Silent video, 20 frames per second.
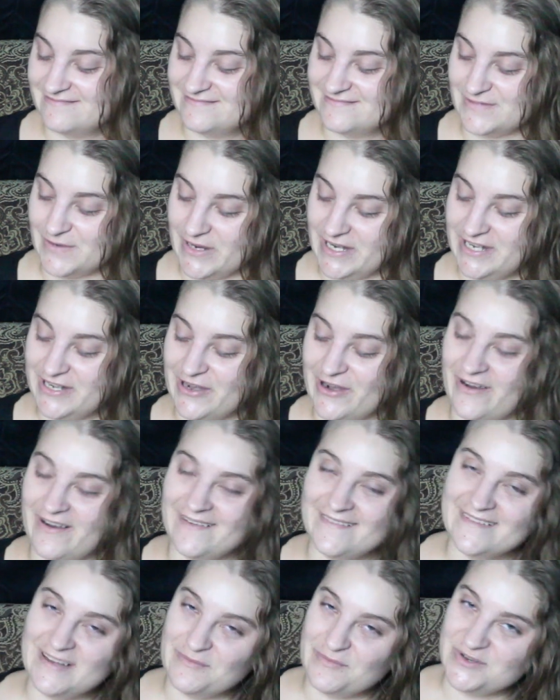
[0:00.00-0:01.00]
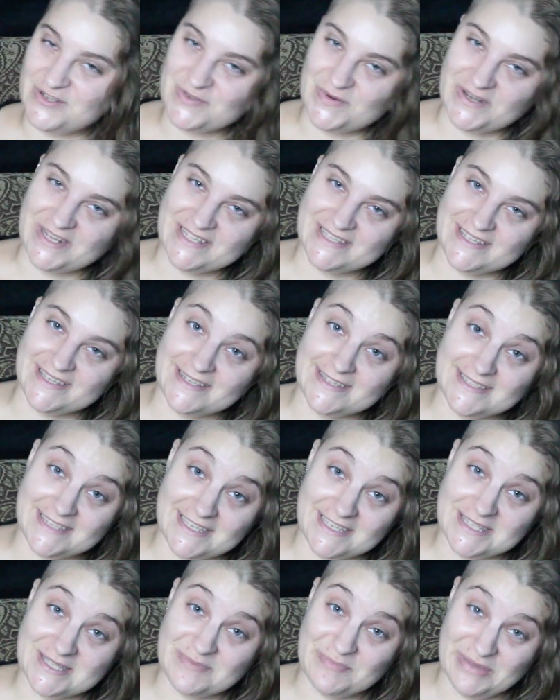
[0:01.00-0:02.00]
Rated R, number 26
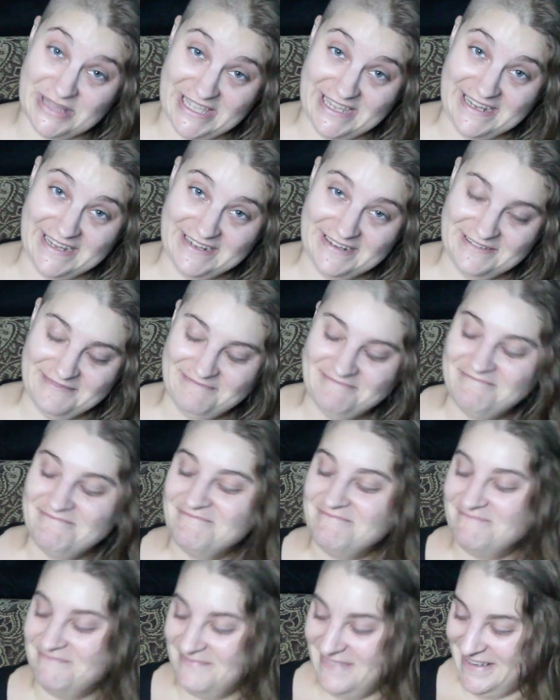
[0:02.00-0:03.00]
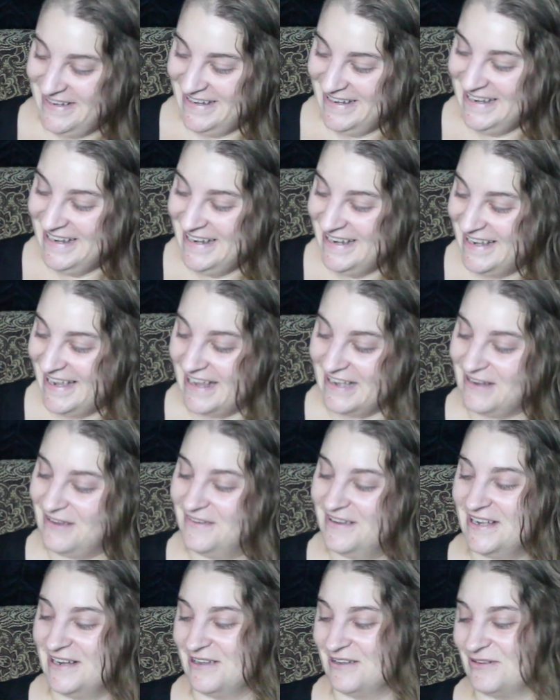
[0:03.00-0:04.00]
is Blade. I
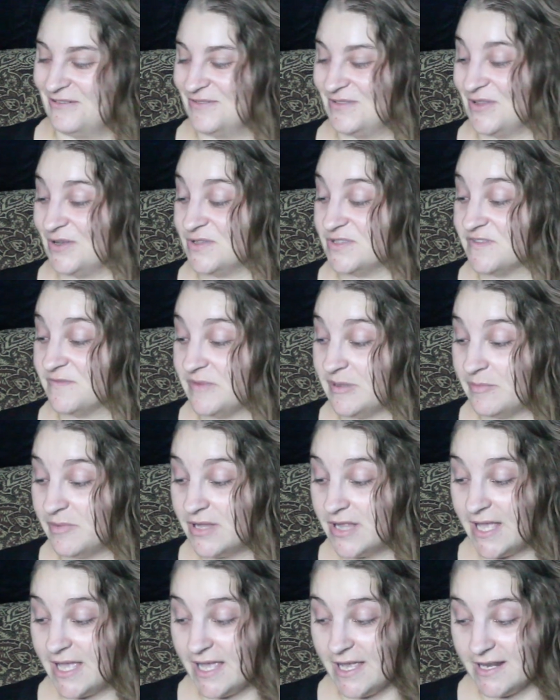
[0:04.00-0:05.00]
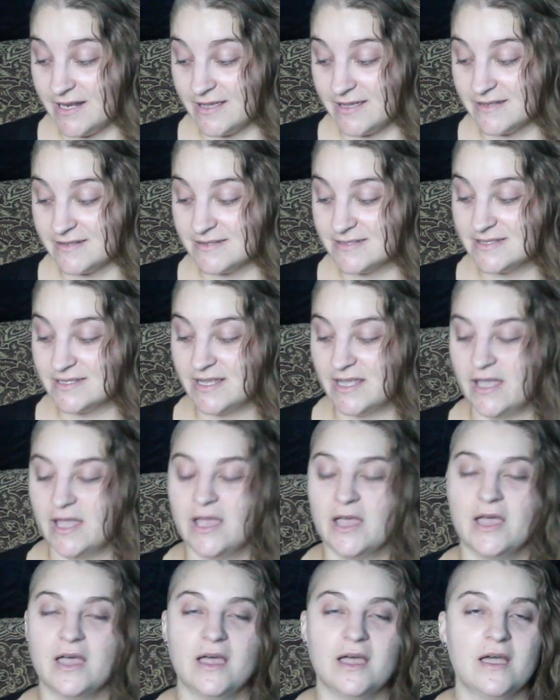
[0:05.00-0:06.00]
know, loads of people hate it,
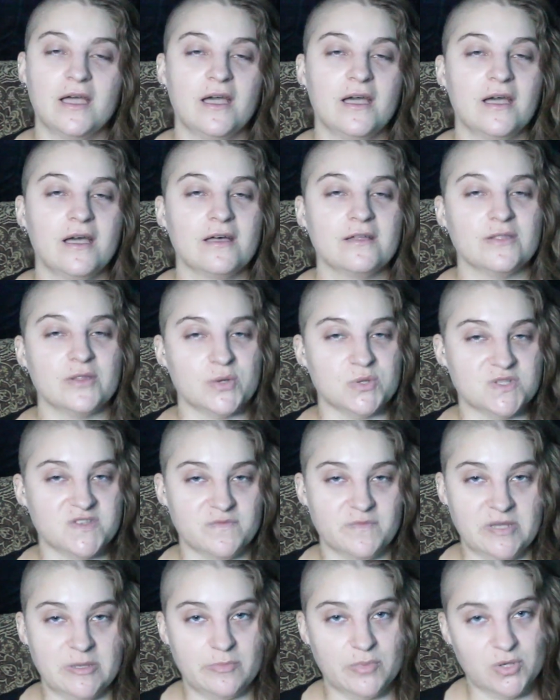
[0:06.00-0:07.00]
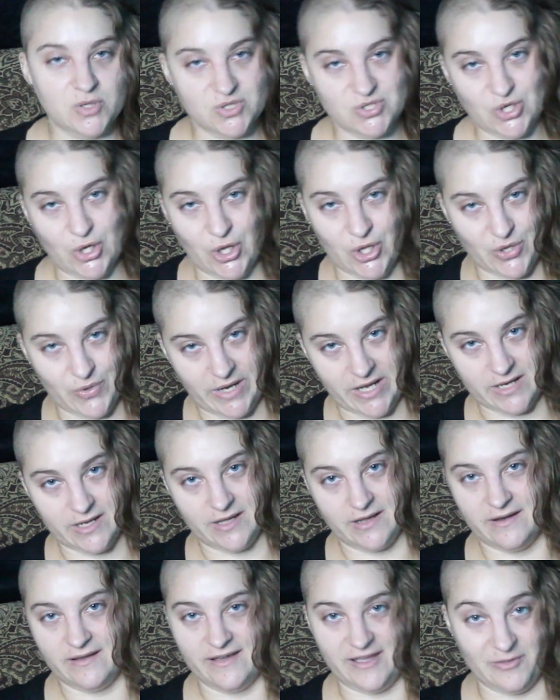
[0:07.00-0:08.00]
loads of people tolerate
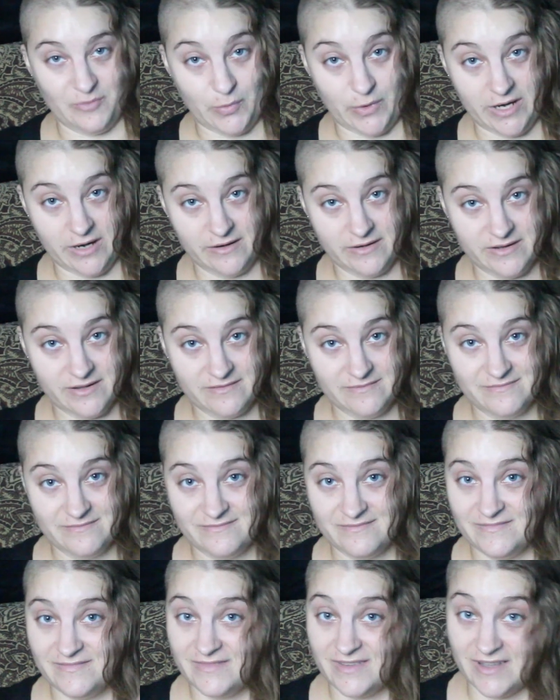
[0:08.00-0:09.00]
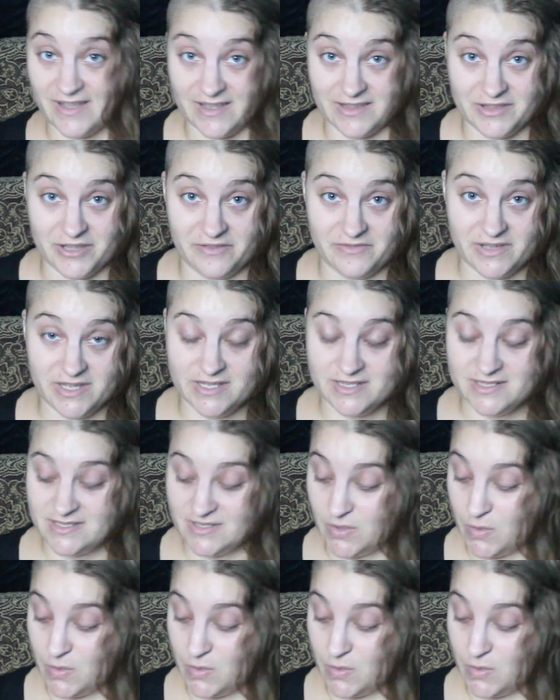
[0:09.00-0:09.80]
it. I'm weird. I love it.